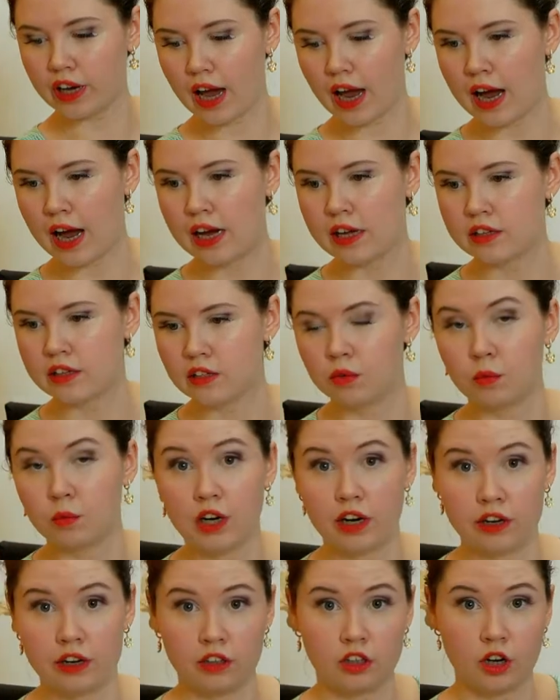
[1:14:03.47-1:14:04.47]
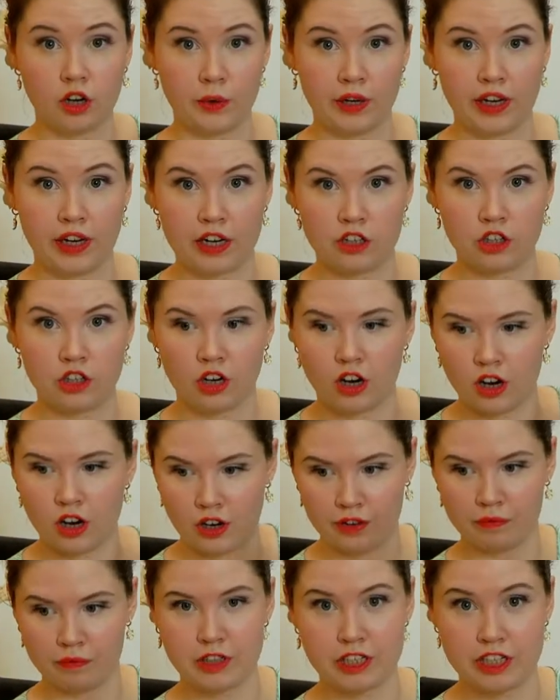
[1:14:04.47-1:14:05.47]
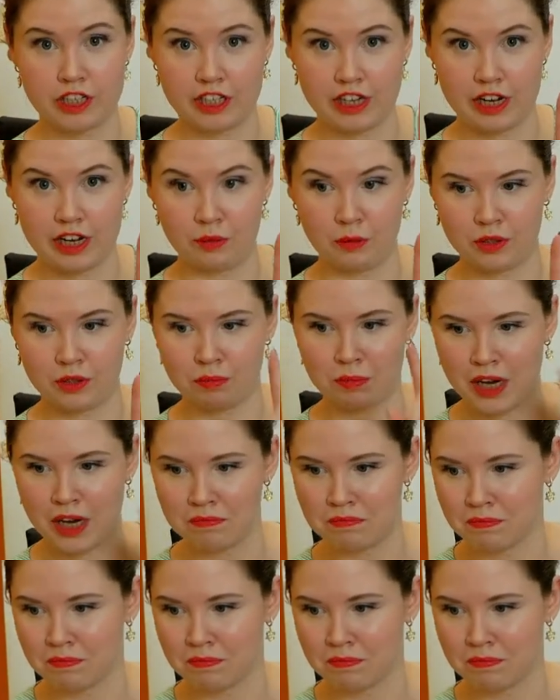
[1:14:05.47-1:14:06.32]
ad while I go and get a jar. Stay with me.